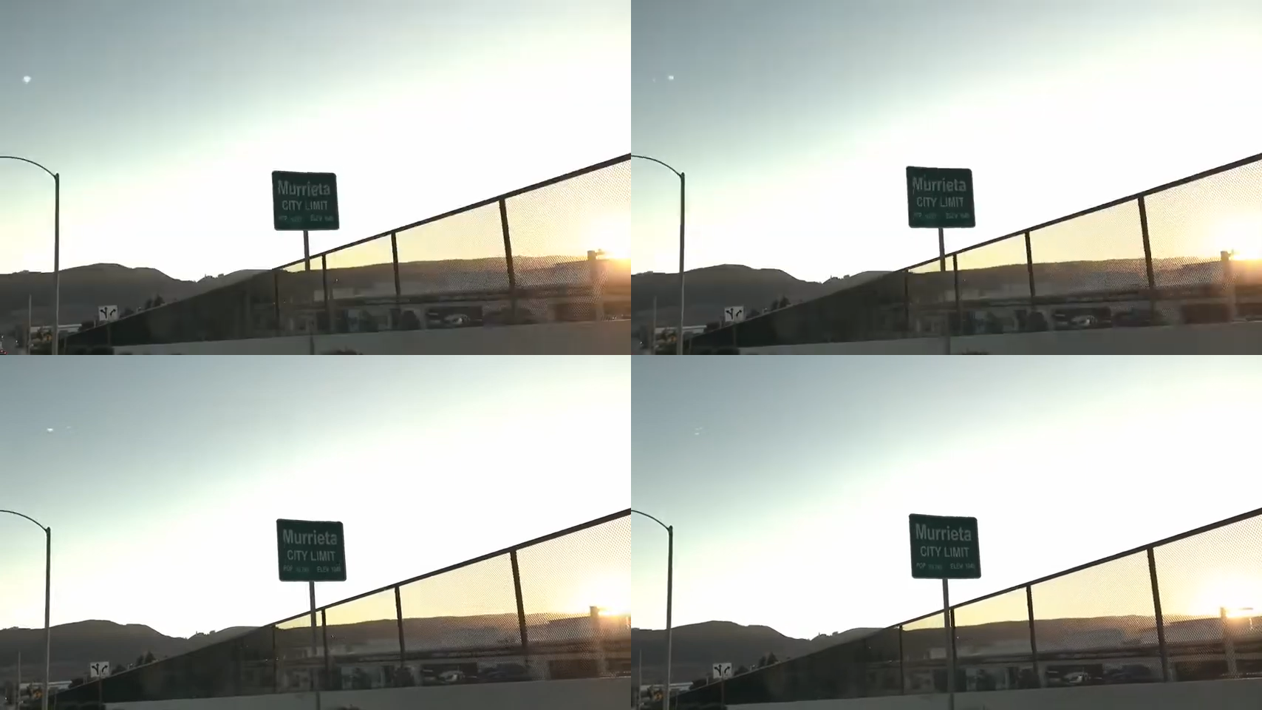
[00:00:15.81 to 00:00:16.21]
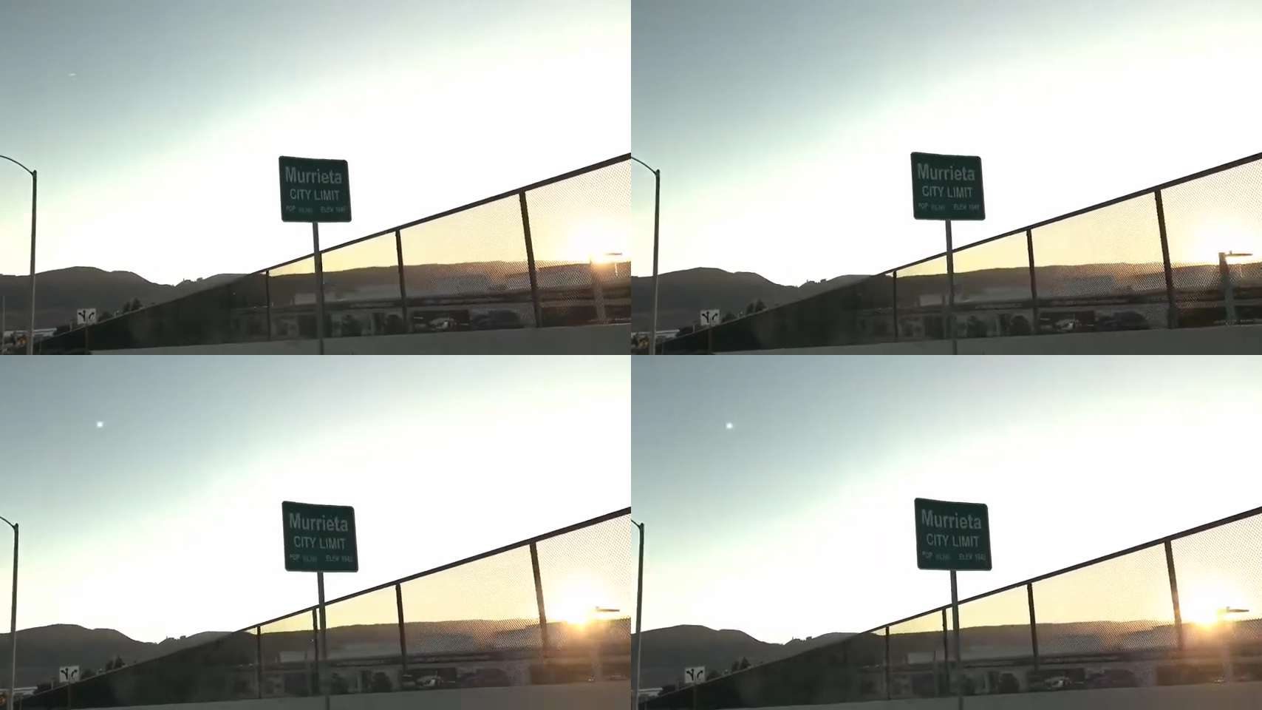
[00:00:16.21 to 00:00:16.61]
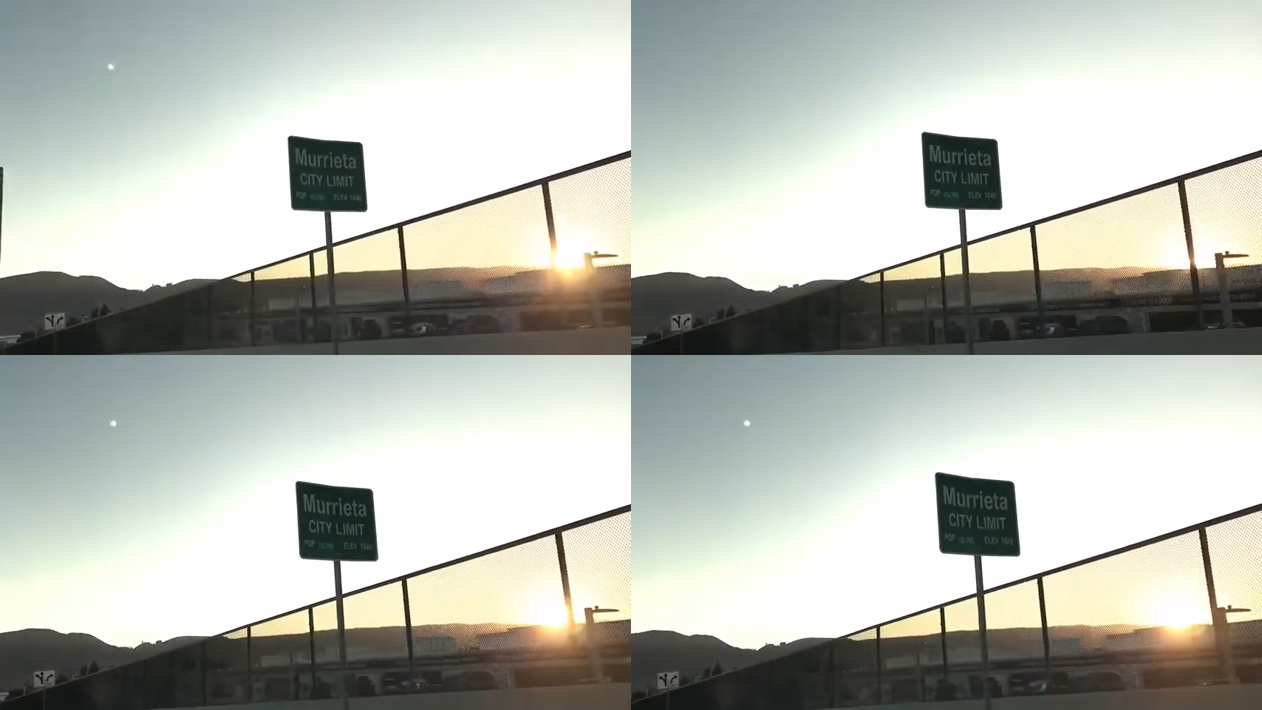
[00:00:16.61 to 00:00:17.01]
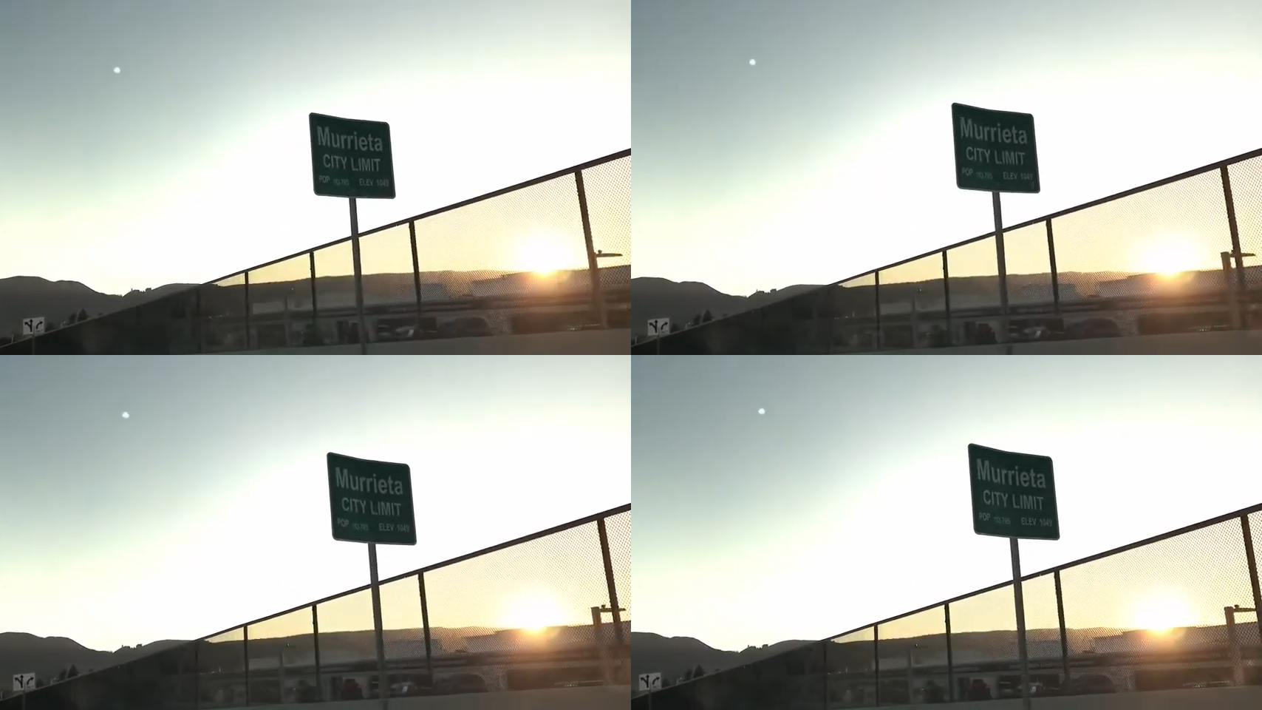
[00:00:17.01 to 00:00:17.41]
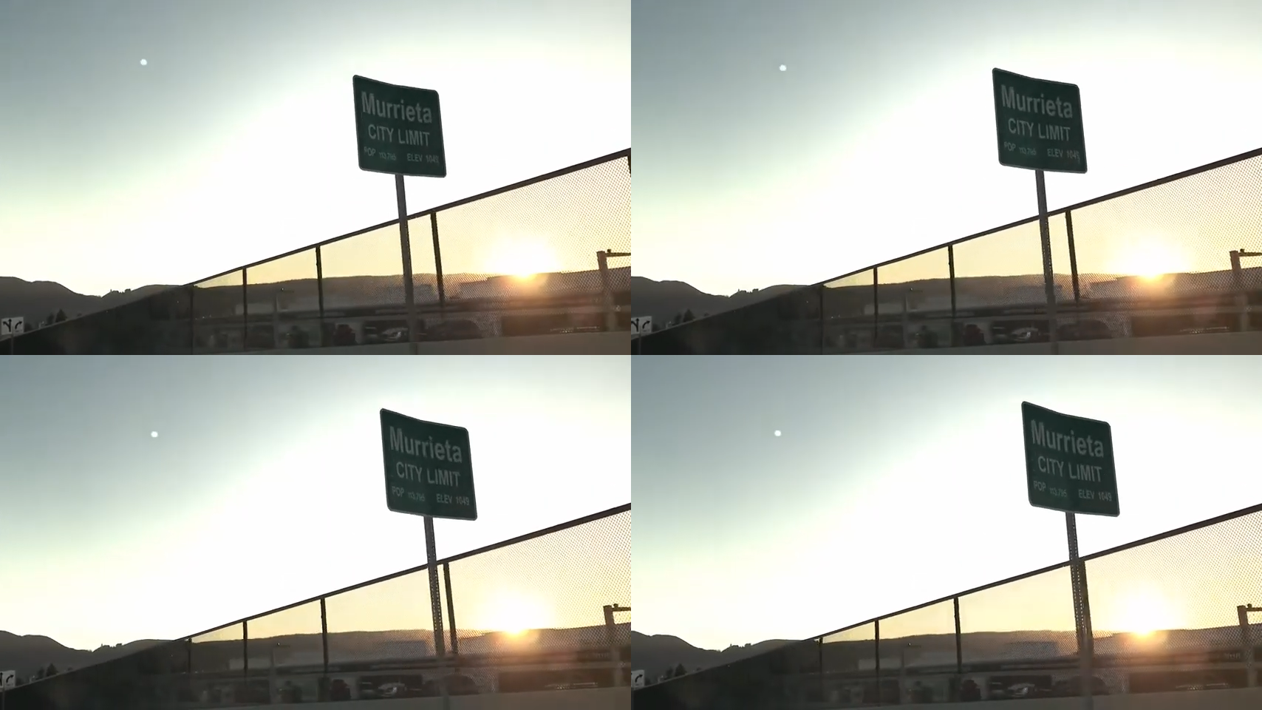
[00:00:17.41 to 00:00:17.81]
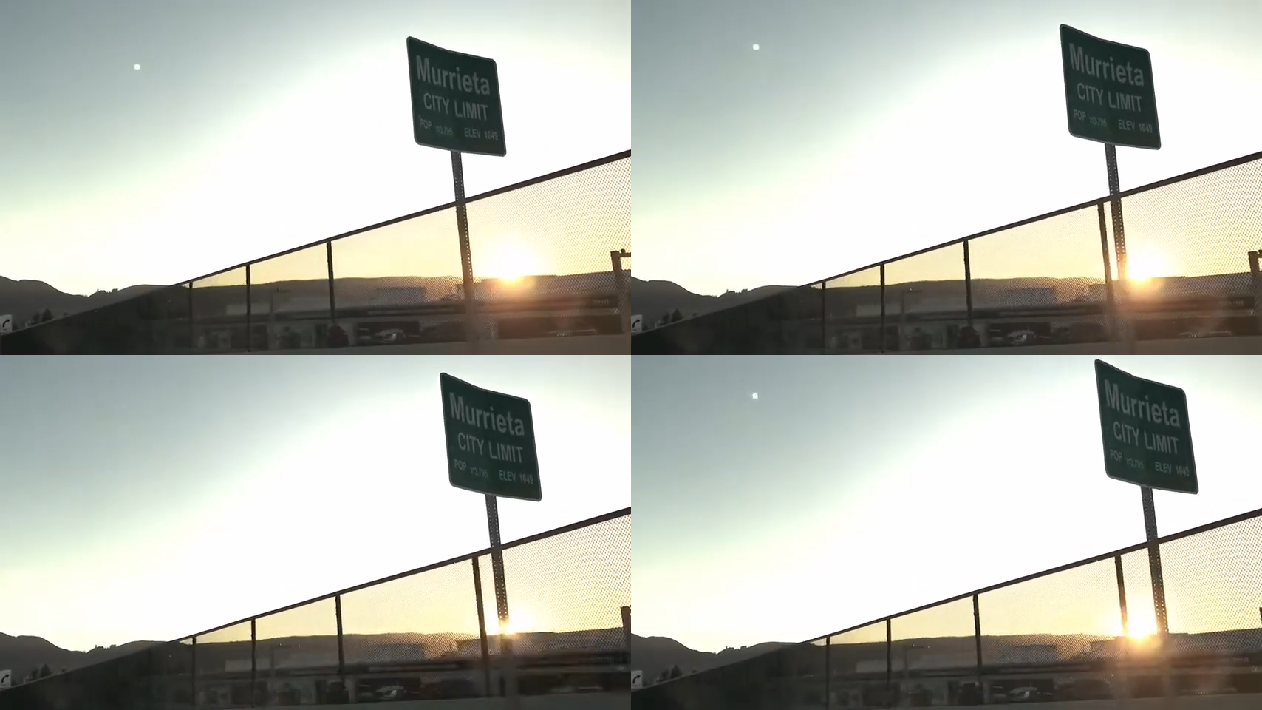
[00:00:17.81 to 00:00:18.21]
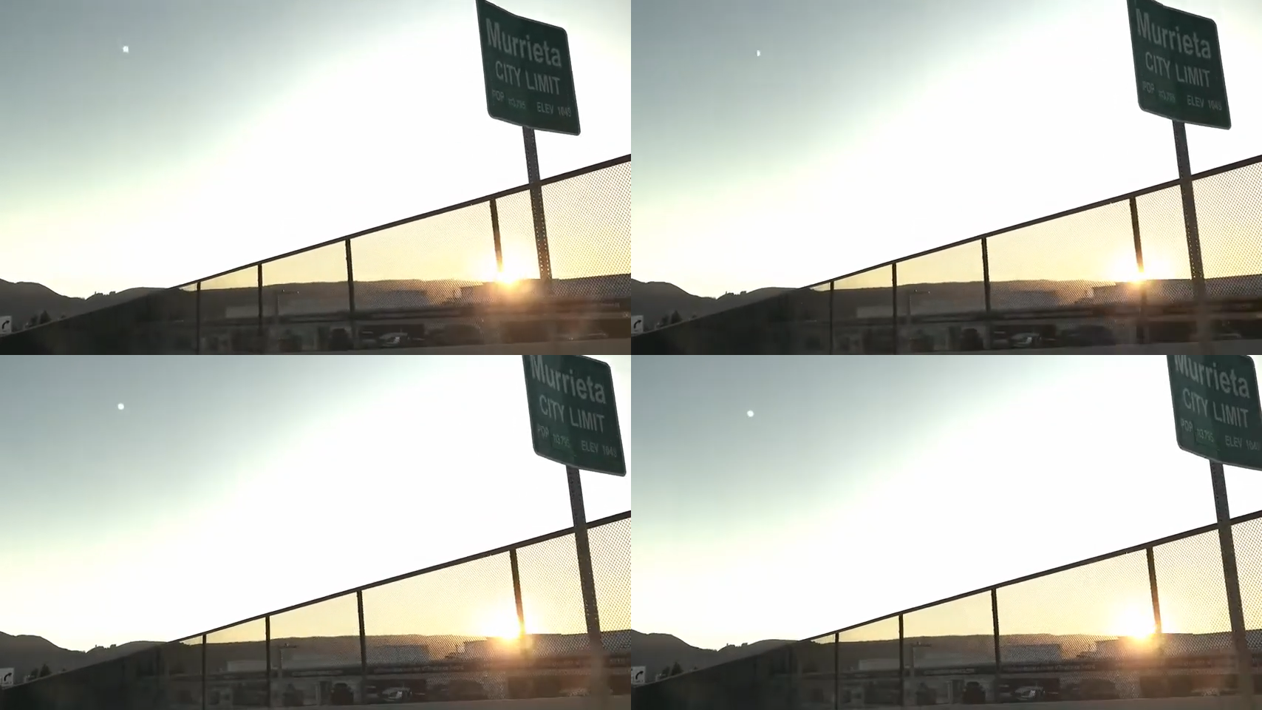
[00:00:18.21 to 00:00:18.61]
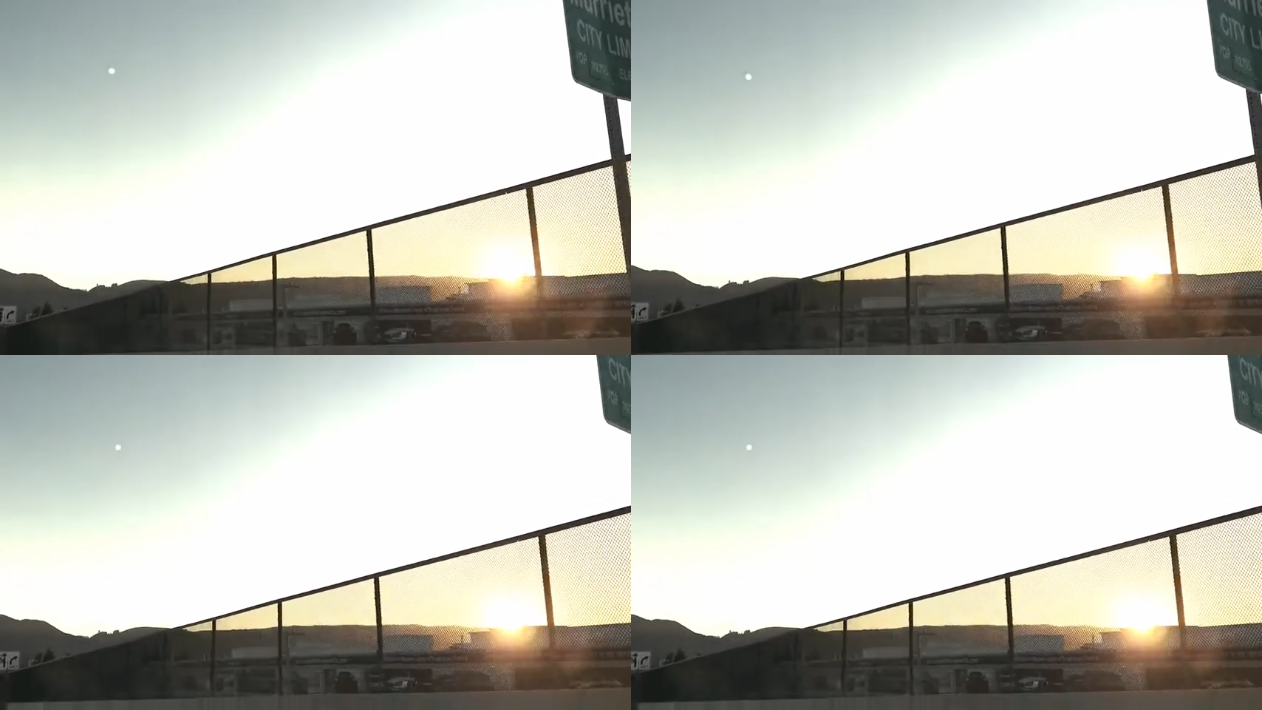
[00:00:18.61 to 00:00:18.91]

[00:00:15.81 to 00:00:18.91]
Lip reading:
[unreadable: no face in view]